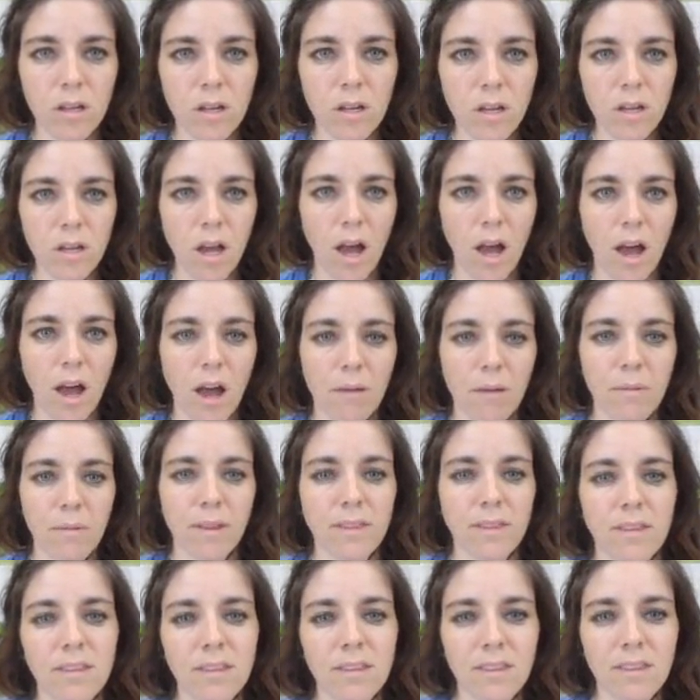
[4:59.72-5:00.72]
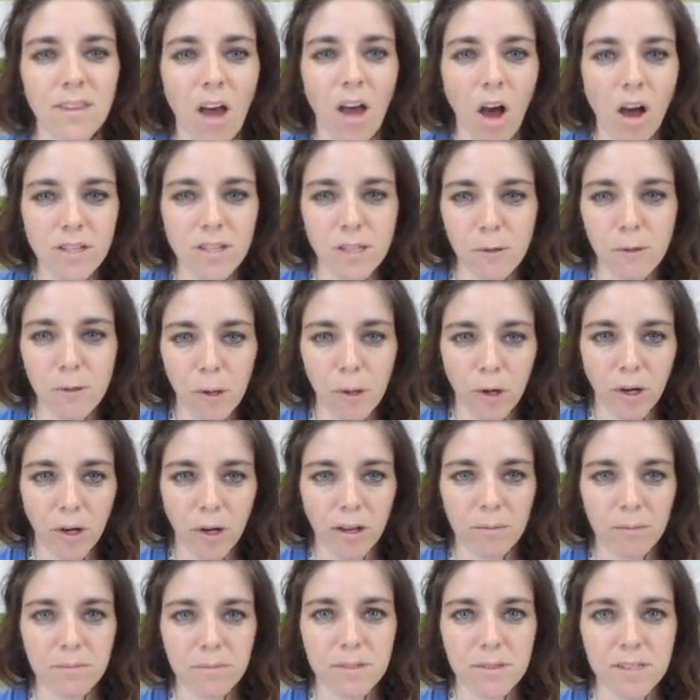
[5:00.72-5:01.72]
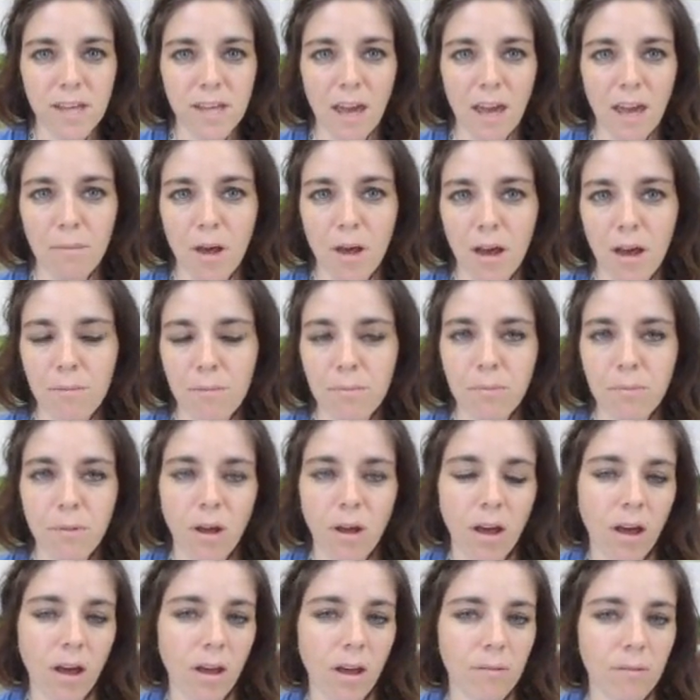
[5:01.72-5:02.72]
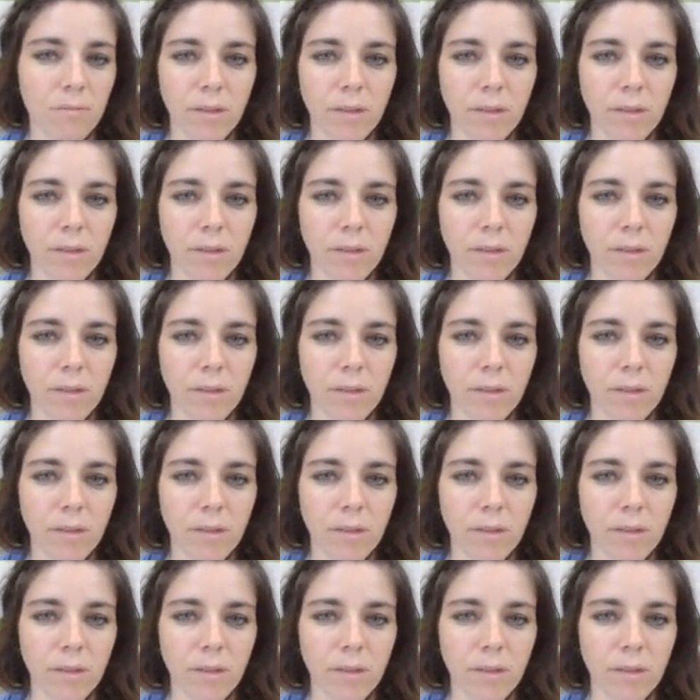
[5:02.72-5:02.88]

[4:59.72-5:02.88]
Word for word: Um, and also programs came up um, like the